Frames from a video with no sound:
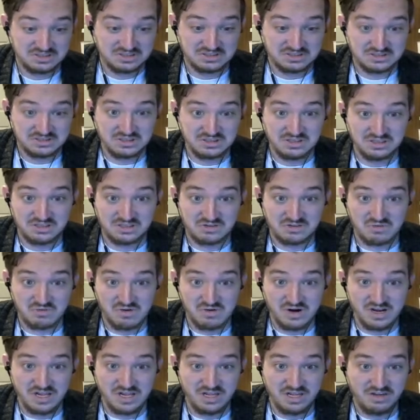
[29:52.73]
Good
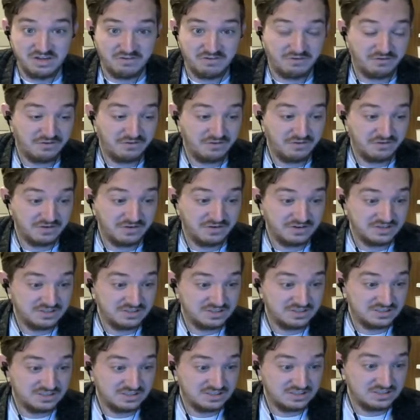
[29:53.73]
grief.
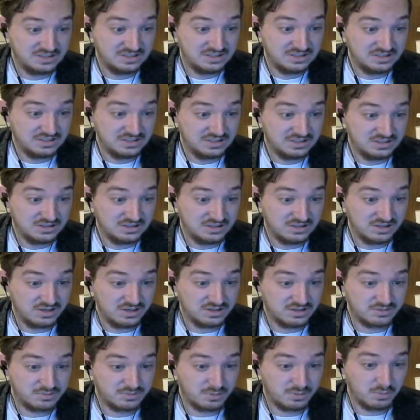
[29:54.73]
There
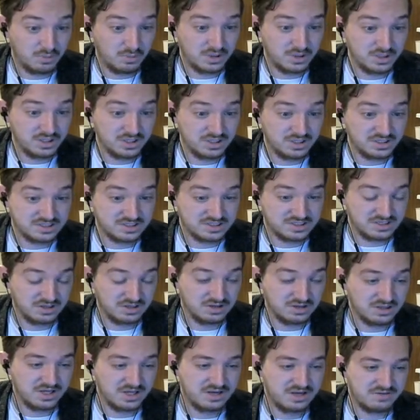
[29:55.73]
is but one hidden
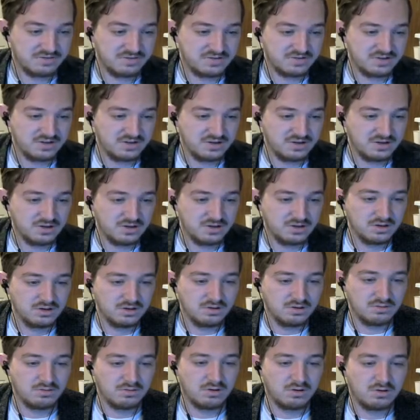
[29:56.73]
skill left.
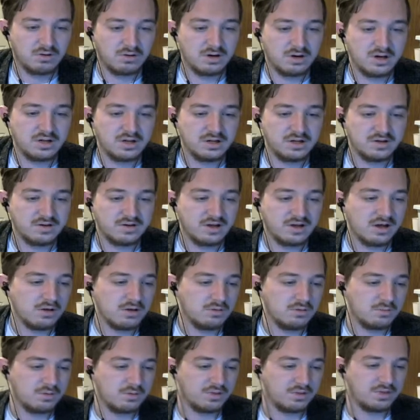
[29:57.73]
You're already
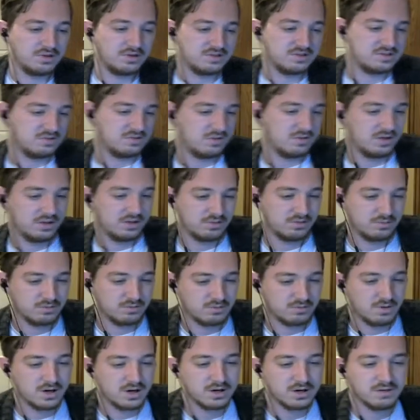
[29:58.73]
endowed with the strength
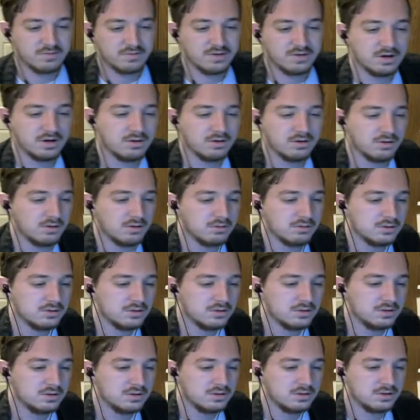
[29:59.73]
required of the hero.
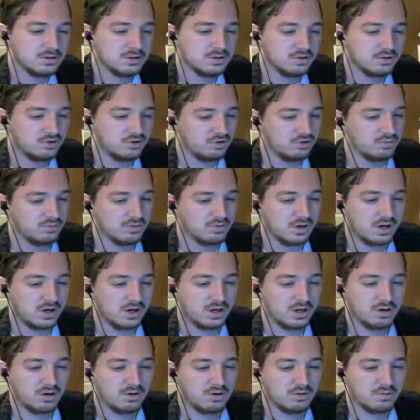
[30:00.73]
Do you
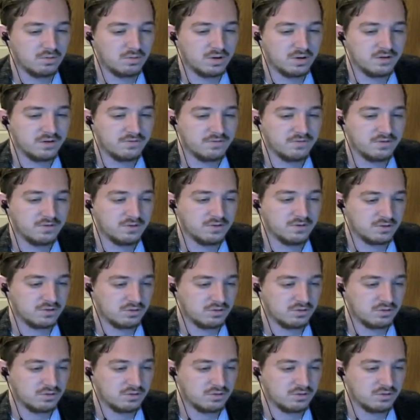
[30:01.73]
not already feel the